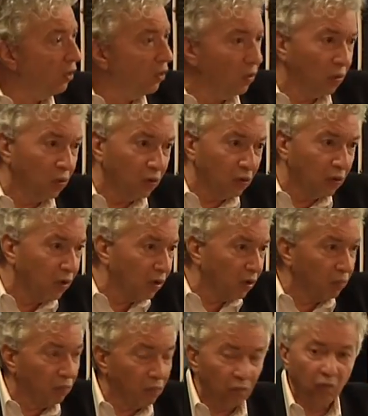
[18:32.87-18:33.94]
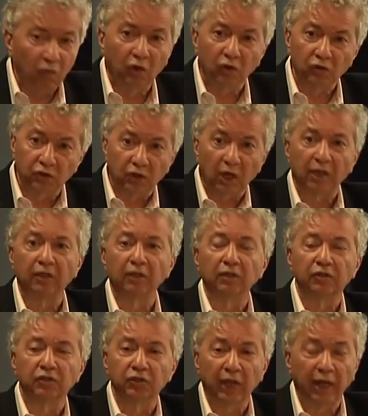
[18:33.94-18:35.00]
who
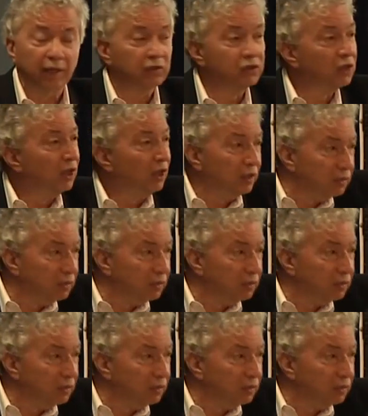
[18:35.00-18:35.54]
constructed states